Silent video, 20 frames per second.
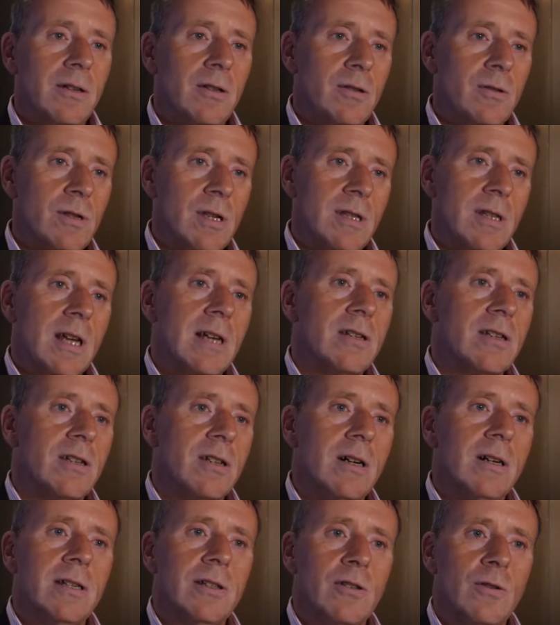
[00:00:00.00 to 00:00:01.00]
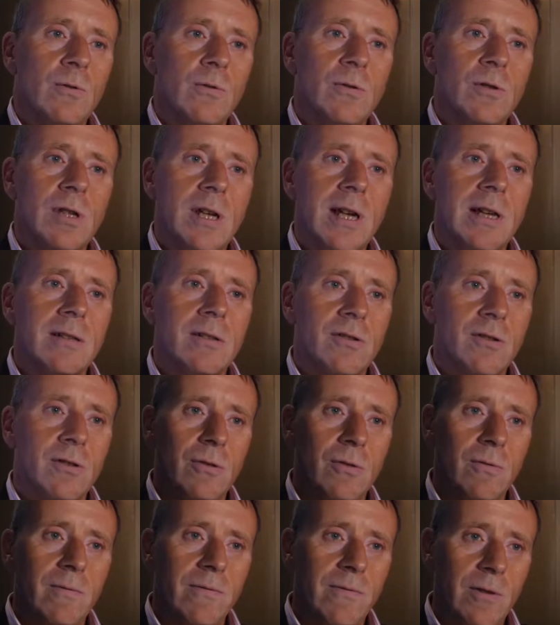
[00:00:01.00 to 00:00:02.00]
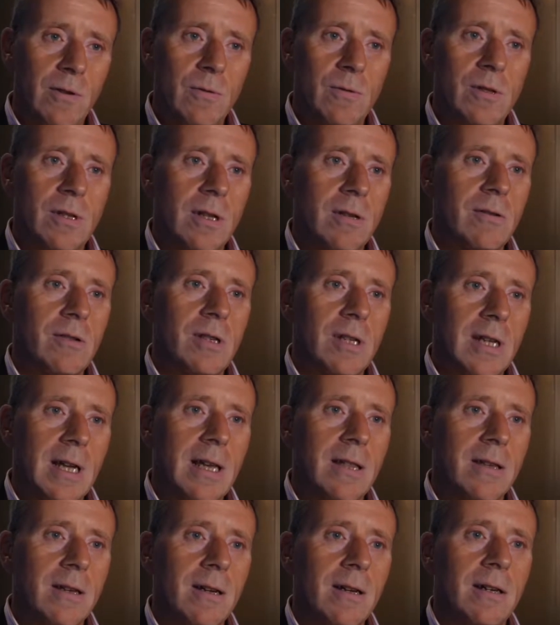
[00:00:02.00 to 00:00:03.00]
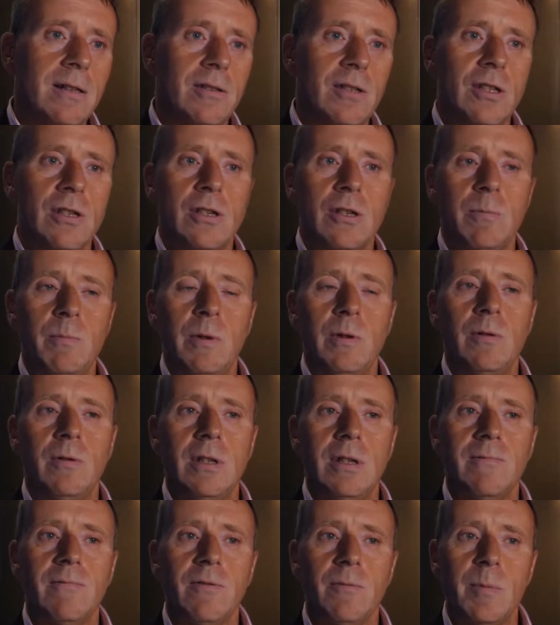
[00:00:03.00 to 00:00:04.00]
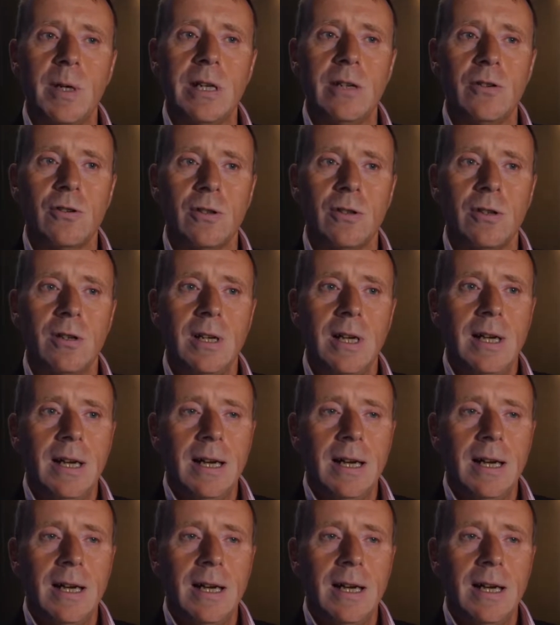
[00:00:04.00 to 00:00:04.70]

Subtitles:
using the SCi-Toolset to fuse those together and distribute the information,